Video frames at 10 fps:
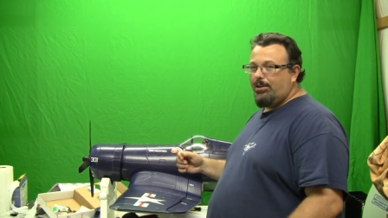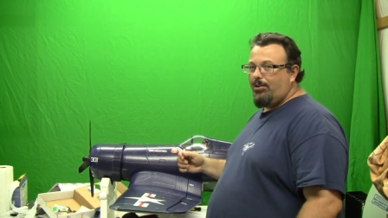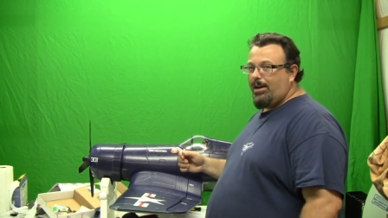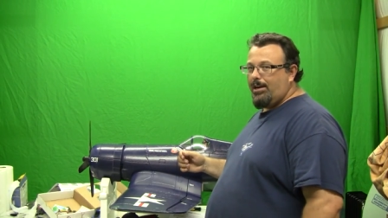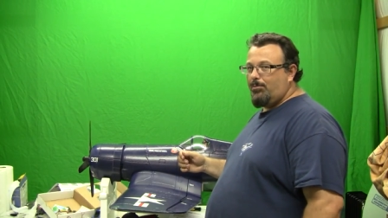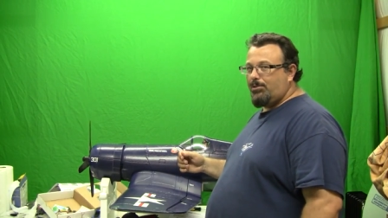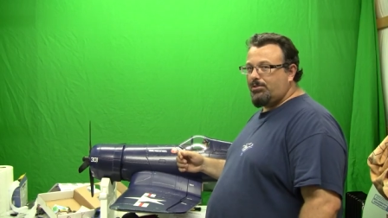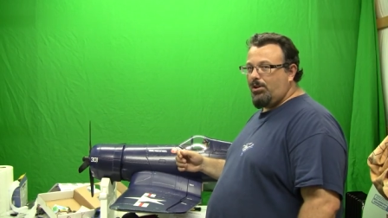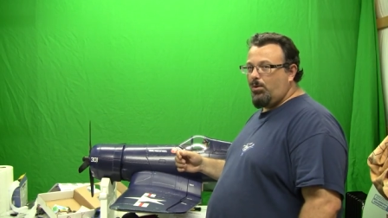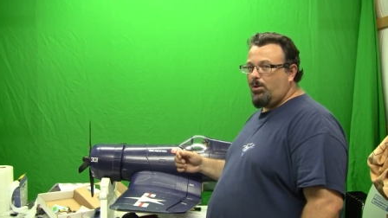a gram or
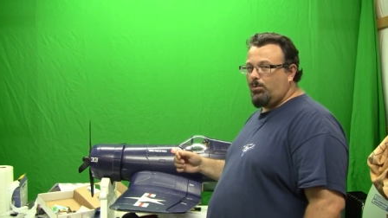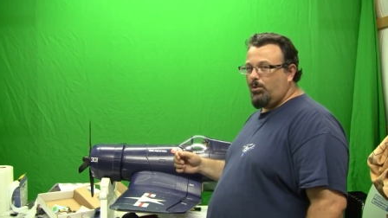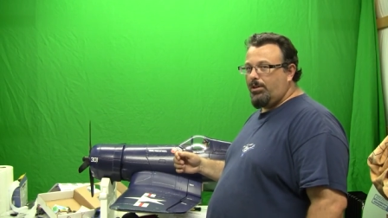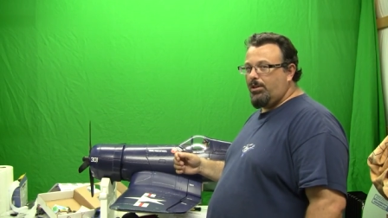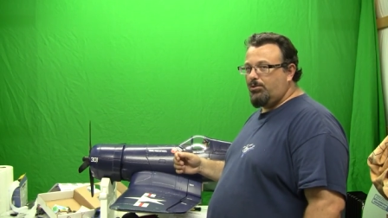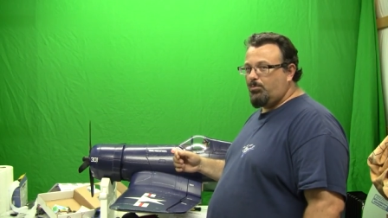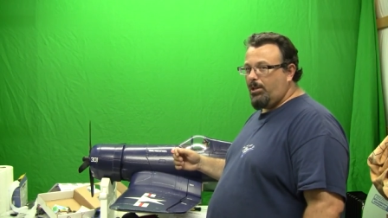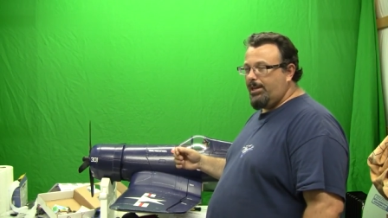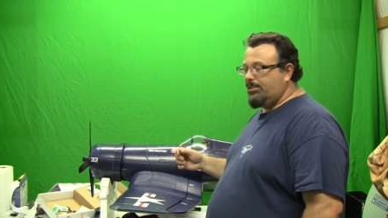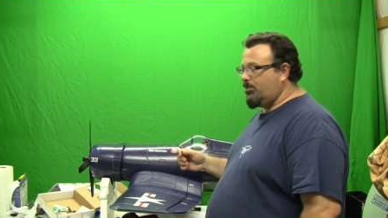so on one of those
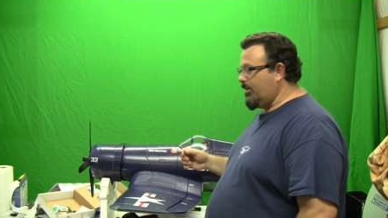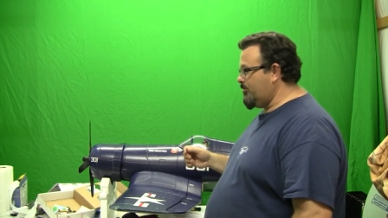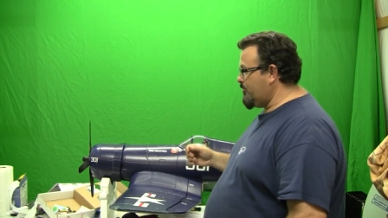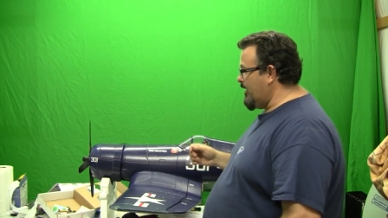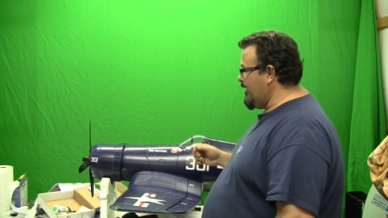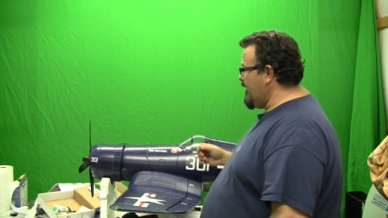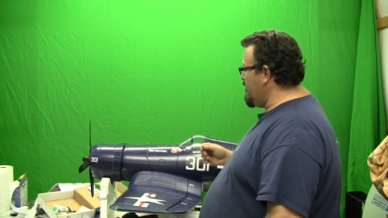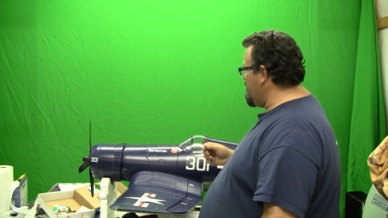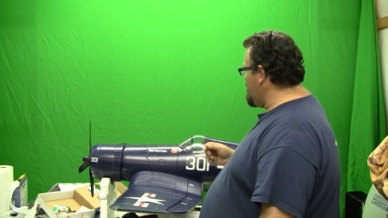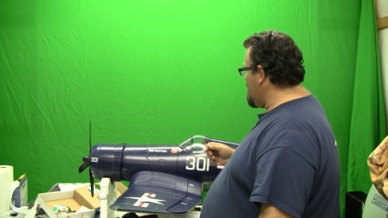blades when I was trying to get
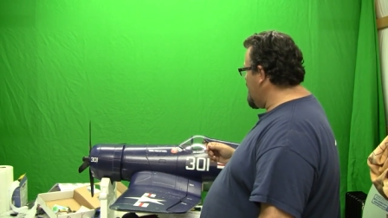them